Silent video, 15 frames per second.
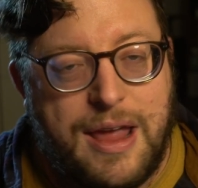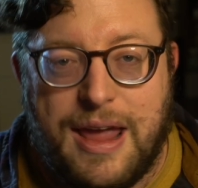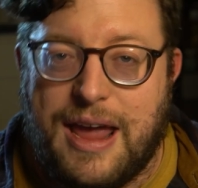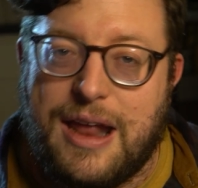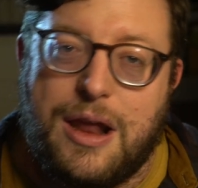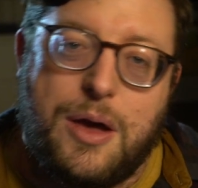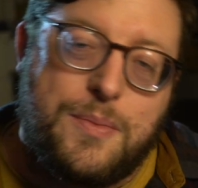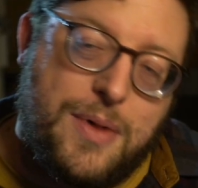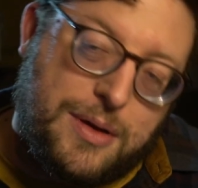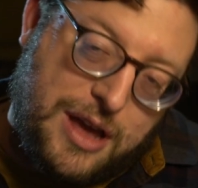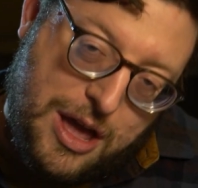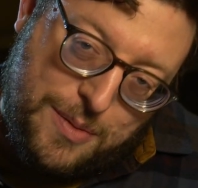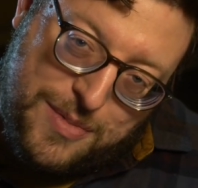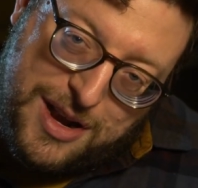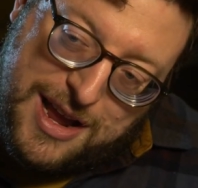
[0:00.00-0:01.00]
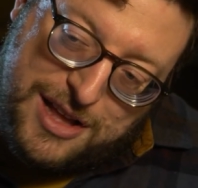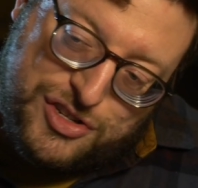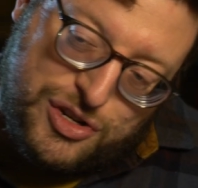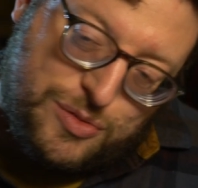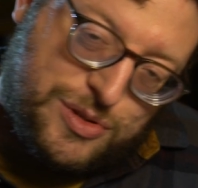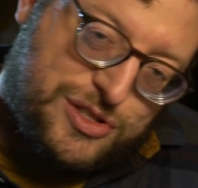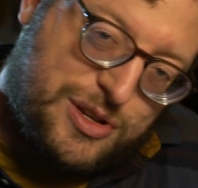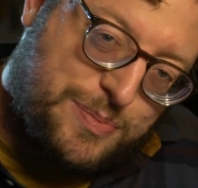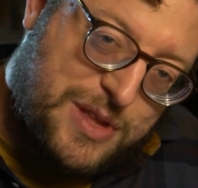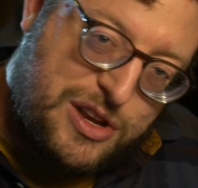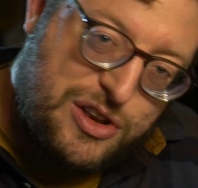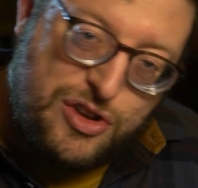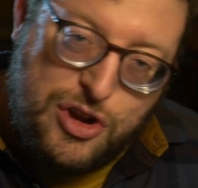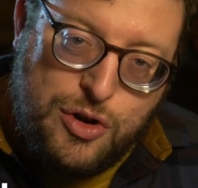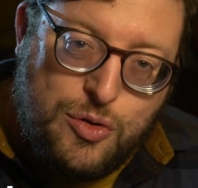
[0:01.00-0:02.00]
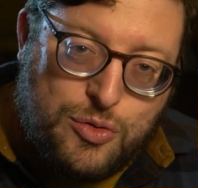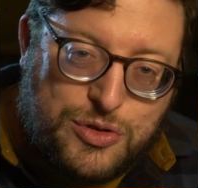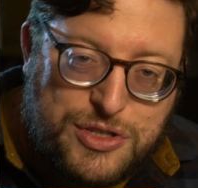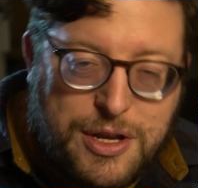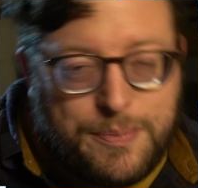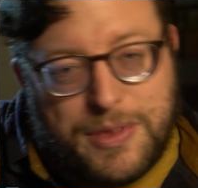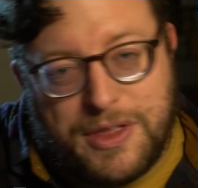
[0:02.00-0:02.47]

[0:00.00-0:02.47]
and I'm coming at you with something new, something